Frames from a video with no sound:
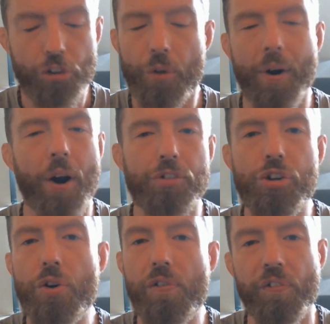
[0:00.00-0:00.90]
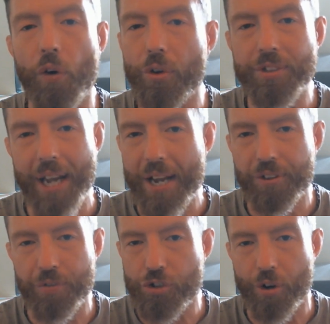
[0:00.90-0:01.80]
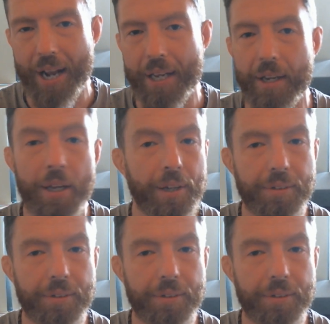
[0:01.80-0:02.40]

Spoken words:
So there are 2 full days of training,